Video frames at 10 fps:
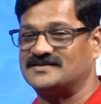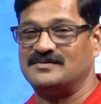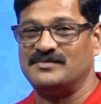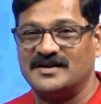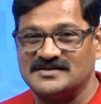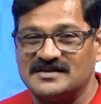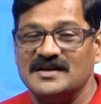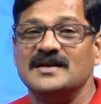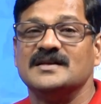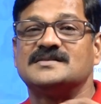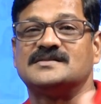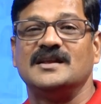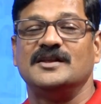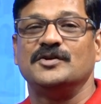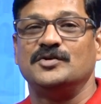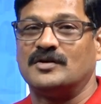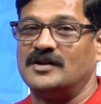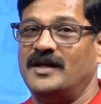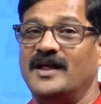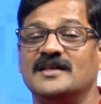doesn't matter, still you
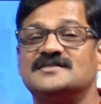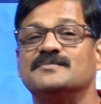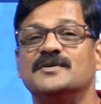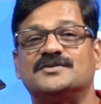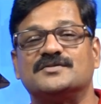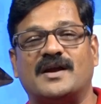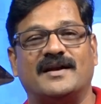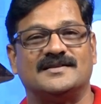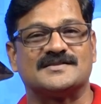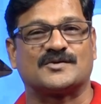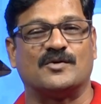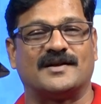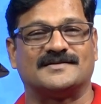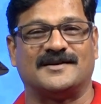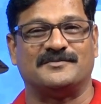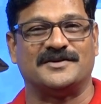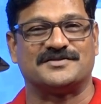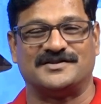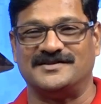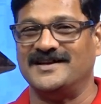are eligible to write this score
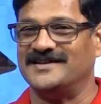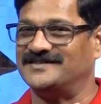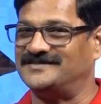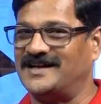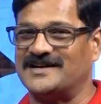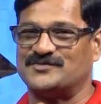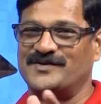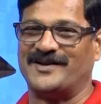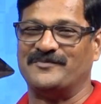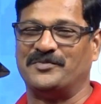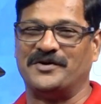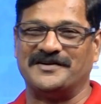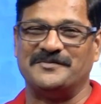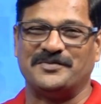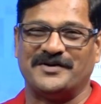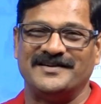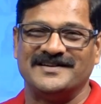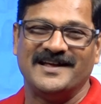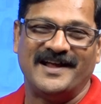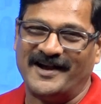examination. That's very important point.
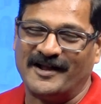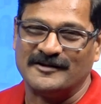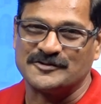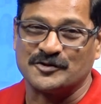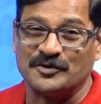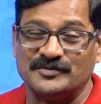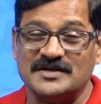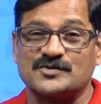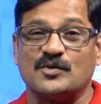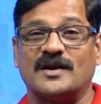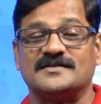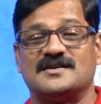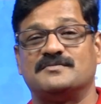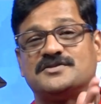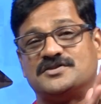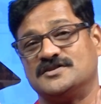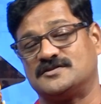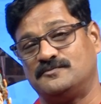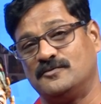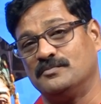And also this score examination
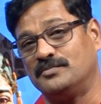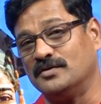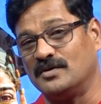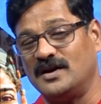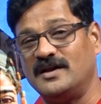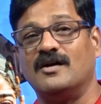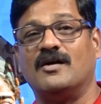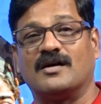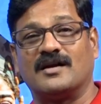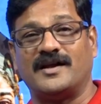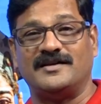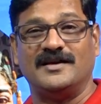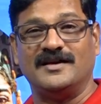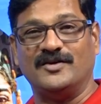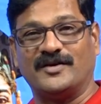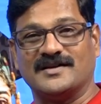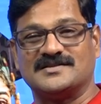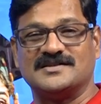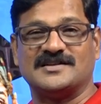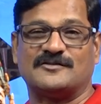is purely online, you can
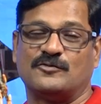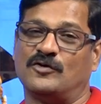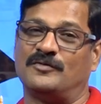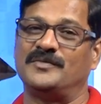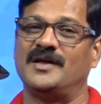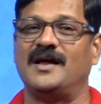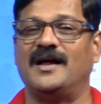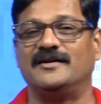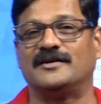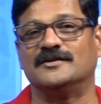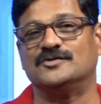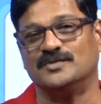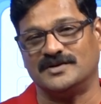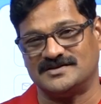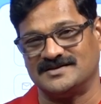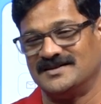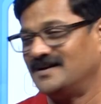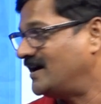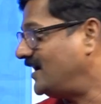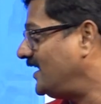sit at home and you can do it.
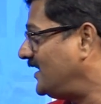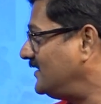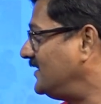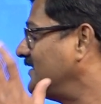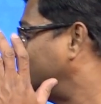And